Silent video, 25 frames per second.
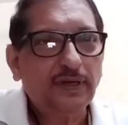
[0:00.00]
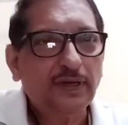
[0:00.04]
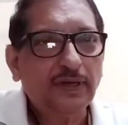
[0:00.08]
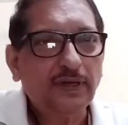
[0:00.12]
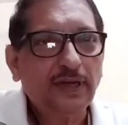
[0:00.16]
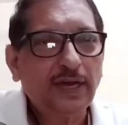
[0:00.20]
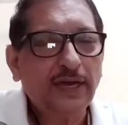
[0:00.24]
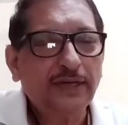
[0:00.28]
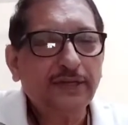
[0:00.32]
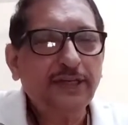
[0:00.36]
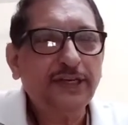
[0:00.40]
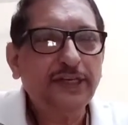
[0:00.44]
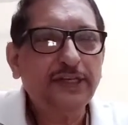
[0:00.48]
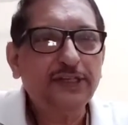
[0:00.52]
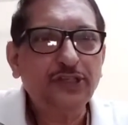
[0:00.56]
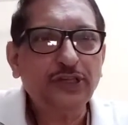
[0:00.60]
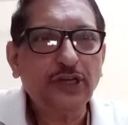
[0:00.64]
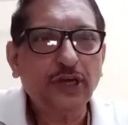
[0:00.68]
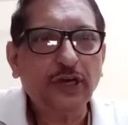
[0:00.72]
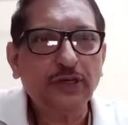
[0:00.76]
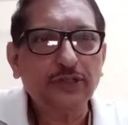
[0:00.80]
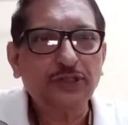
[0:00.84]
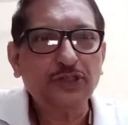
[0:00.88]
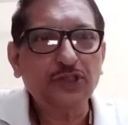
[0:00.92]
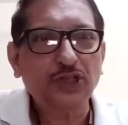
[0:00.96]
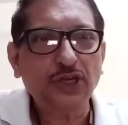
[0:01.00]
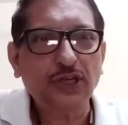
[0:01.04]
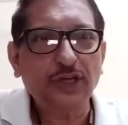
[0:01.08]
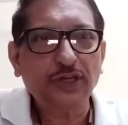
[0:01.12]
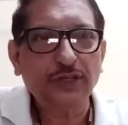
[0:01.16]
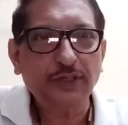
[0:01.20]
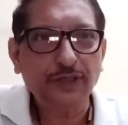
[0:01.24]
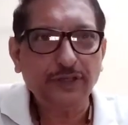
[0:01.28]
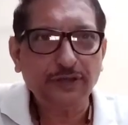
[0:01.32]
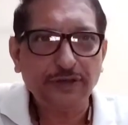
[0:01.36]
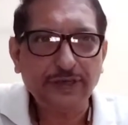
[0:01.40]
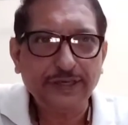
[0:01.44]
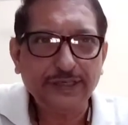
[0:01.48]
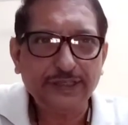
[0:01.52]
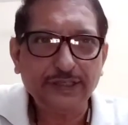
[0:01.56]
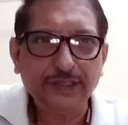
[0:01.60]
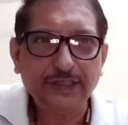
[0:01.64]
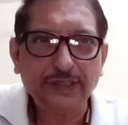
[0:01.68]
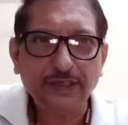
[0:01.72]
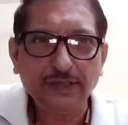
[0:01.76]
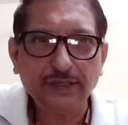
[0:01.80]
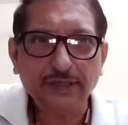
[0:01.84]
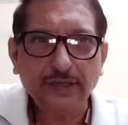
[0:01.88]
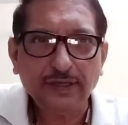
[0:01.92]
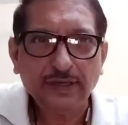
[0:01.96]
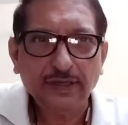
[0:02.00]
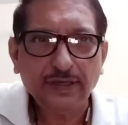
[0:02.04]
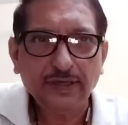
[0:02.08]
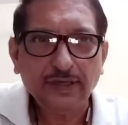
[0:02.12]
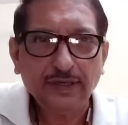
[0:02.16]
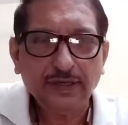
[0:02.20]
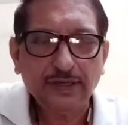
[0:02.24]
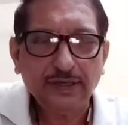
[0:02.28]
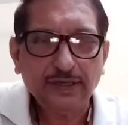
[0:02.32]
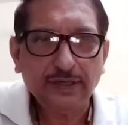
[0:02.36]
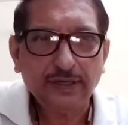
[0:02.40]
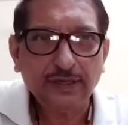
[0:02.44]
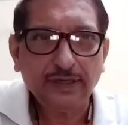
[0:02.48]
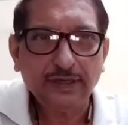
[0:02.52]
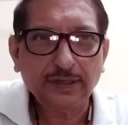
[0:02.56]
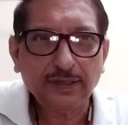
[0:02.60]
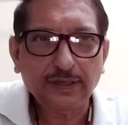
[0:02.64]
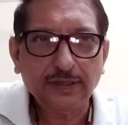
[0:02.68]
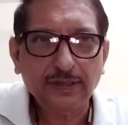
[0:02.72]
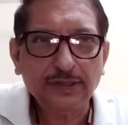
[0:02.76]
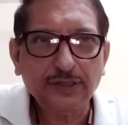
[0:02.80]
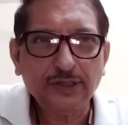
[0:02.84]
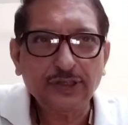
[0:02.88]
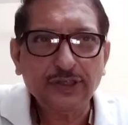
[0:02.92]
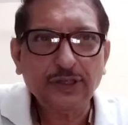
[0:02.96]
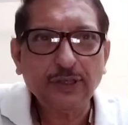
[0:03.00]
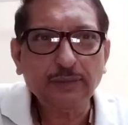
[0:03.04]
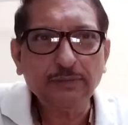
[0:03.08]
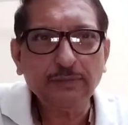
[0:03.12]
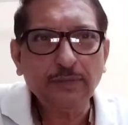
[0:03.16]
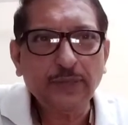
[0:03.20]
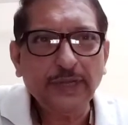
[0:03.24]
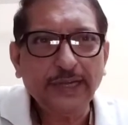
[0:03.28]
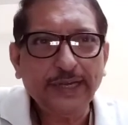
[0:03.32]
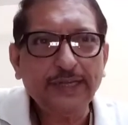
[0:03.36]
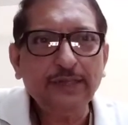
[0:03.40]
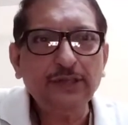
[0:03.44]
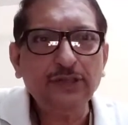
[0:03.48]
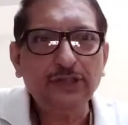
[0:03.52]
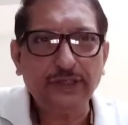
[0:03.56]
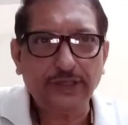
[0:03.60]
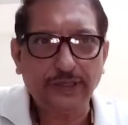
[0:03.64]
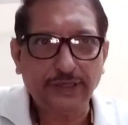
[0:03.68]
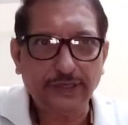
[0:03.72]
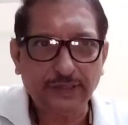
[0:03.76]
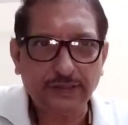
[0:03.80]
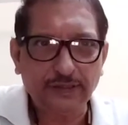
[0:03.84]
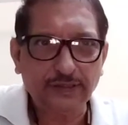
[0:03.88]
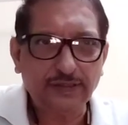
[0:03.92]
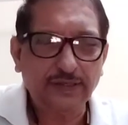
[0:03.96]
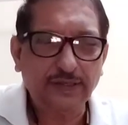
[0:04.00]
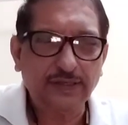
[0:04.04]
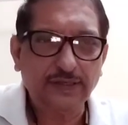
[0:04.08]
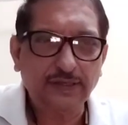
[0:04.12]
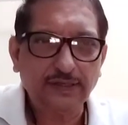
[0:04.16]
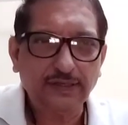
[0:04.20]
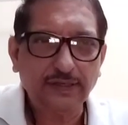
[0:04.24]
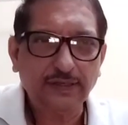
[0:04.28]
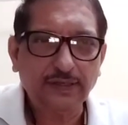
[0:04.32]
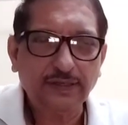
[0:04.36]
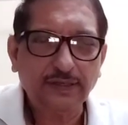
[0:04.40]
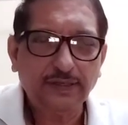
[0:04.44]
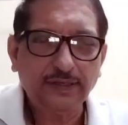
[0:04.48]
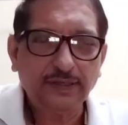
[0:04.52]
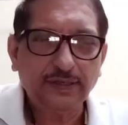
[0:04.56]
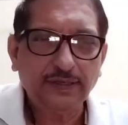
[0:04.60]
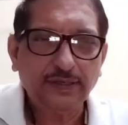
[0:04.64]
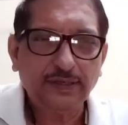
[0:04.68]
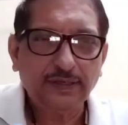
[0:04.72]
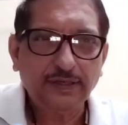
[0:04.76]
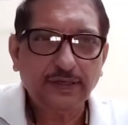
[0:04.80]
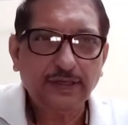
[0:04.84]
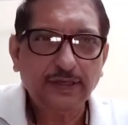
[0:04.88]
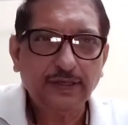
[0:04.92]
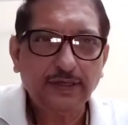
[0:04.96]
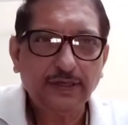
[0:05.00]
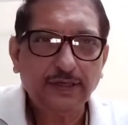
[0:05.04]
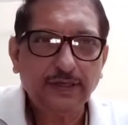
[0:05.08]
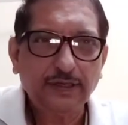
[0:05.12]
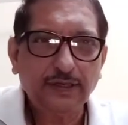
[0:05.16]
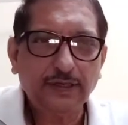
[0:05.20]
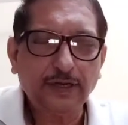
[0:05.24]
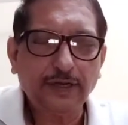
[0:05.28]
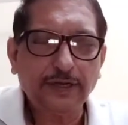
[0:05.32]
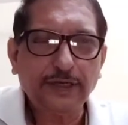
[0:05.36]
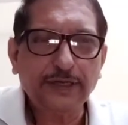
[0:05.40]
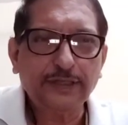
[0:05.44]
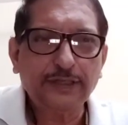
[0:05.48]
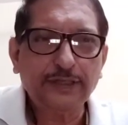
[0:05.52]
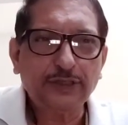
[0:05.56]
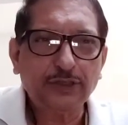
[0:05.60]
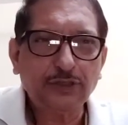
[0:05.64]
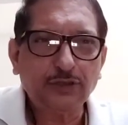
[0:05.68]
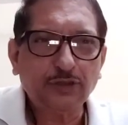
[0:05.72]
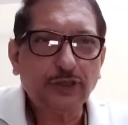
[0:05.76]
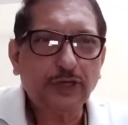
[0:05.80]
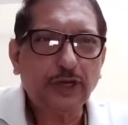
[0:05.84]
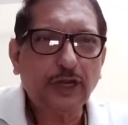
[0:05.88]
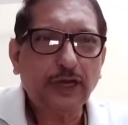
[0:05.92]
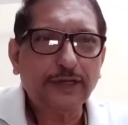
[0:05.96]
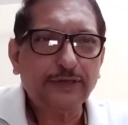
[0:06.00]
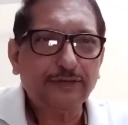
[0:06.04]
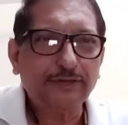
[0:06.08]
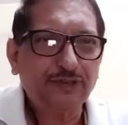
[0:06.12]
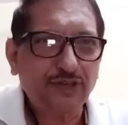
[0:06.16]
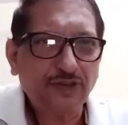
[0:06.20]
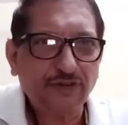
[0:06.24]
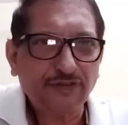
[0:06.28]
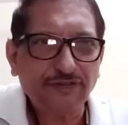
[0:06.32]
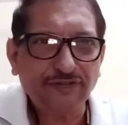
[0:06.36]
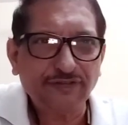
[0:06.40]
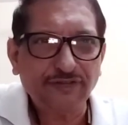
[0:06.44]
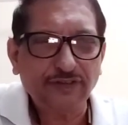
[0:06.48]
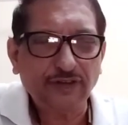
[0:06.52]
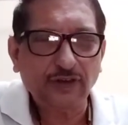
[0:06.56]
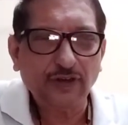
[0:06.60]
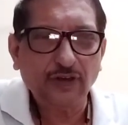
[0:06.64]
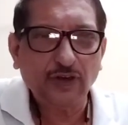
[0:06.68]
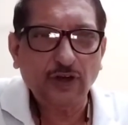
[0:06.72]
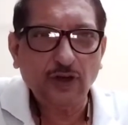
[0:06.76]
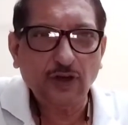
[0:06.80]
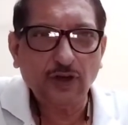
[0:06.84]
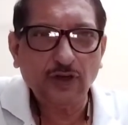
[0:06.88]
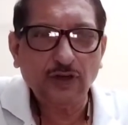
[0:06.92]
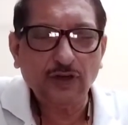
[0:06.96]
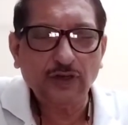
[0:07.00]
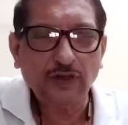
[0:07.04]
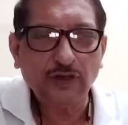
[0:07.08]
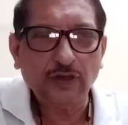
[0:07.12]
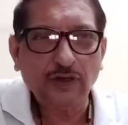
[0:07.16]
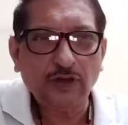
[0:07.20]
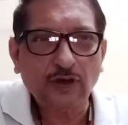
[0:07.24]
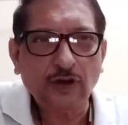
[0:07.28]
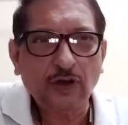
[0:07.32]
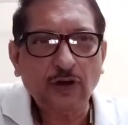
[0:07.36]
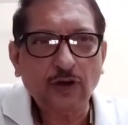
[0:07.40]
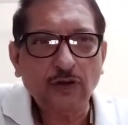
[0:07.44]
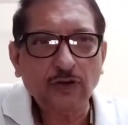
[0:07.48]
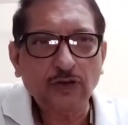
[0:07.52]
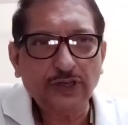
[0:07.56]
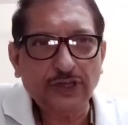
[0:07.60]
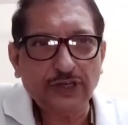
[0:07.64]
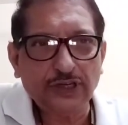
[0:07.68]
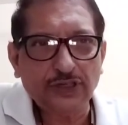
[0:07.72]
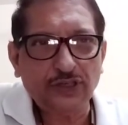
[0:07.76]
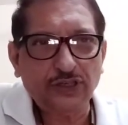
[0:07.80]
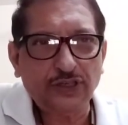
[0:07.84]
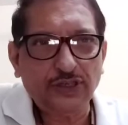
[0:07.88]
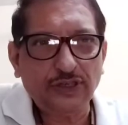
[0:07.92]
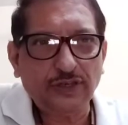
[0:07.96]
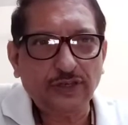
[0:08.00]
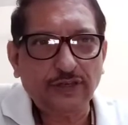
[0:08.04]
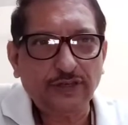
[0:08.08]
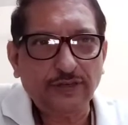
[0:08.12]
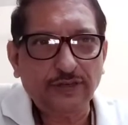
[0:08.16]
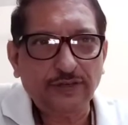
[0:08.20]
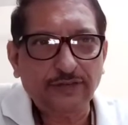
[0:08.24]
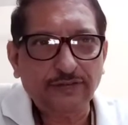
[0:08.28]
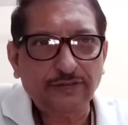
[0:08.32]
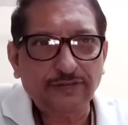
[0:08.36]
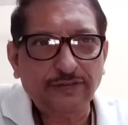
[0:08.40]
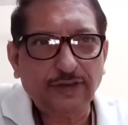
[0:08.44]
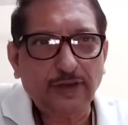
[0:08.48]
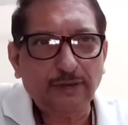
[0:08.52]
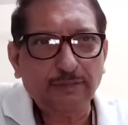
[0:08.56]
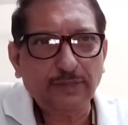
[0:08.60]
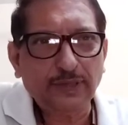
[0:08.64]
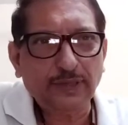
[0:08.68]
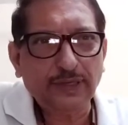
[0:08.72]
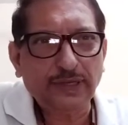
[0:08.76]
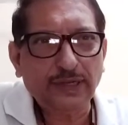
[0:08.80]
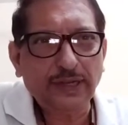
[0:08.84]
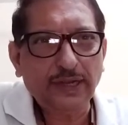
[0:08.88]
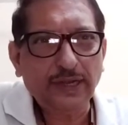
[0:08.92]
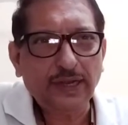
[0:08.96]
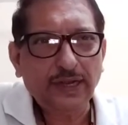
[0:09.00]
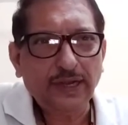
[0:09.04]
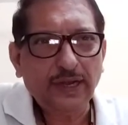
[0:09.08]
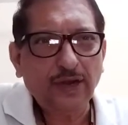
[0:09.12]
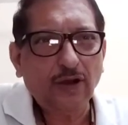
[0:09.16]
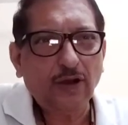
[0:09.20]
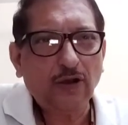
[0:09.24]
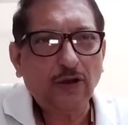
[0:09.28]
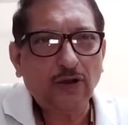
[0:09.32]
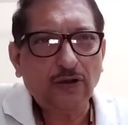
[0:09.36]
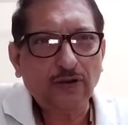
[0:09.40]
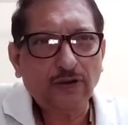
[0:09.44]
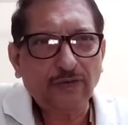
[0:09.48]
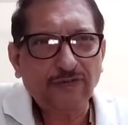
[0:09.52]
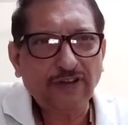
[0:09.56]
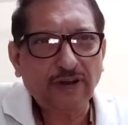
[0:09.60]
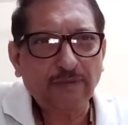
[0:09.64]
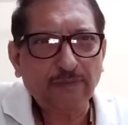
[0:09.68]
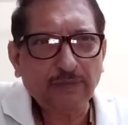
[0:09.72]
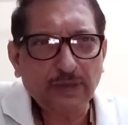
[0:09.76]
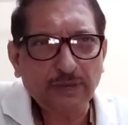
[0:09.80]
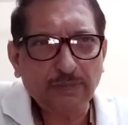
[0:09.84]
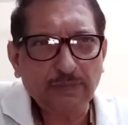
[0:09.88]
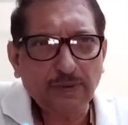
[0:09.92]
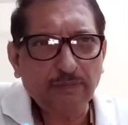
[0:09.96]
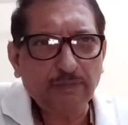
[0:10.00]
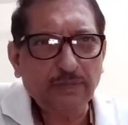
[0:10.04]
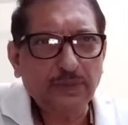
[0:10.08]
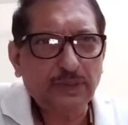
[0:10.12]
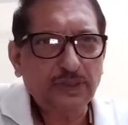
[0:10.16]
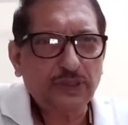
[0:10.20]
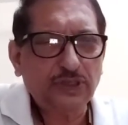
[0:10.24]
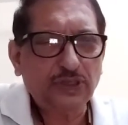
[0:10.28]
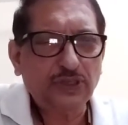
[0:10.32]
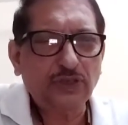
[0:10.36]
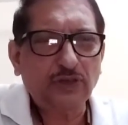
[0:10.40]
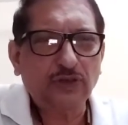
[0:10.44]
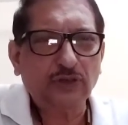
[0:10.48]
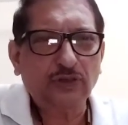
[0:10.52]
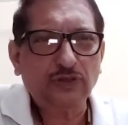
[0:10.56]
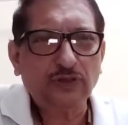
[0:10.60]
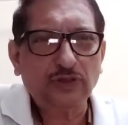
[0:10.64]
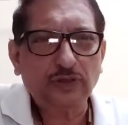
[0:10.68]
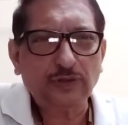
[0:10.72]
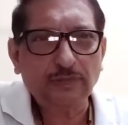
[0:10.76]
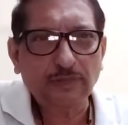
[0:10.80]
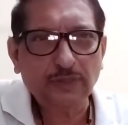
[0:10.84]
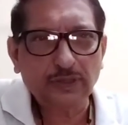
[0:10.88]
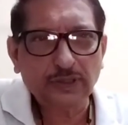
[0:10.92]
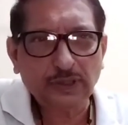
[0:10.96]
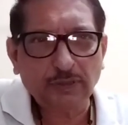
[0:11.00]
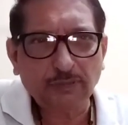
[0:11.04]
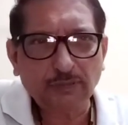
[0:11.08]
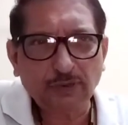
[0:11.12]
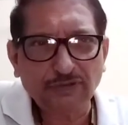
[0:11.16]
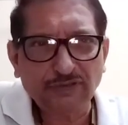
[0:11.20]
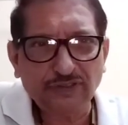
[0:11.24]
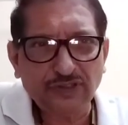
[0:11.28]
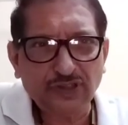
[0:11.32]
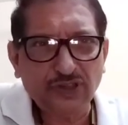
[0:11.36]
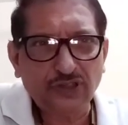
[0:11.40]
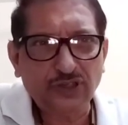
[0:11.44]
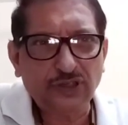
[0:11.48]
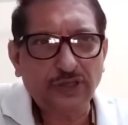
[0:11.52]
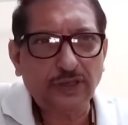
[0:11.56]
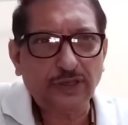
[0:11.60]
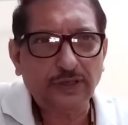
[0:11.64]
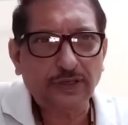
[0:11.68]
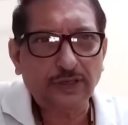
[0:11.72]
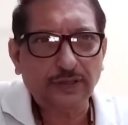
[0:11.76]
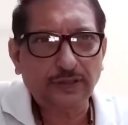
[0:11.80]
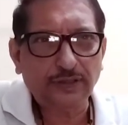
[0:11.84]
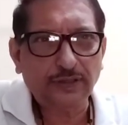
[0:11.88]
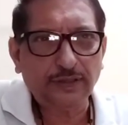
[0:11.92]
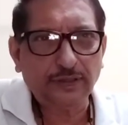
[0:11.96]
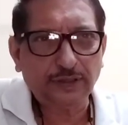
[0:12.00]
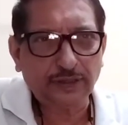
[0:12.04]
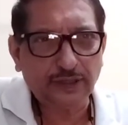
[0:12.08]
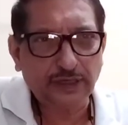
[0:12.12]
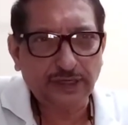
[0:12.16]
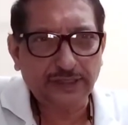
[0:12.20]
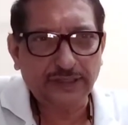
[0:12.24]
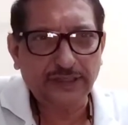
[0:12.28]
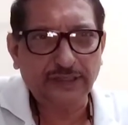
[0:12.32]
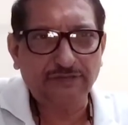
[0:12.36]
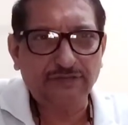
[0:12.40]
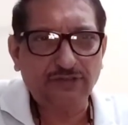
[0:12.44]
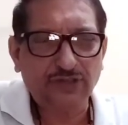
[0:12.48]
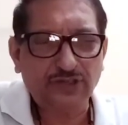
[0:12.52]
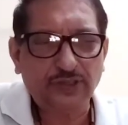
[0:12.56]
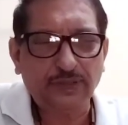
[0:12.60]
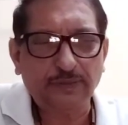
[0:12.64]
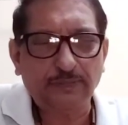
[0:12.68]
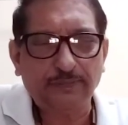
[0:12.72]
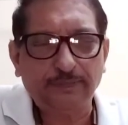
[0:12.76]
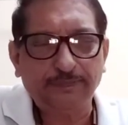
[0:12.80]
And he starts narrating some incidents connected to the lives of all his family or family members or some of his relatives.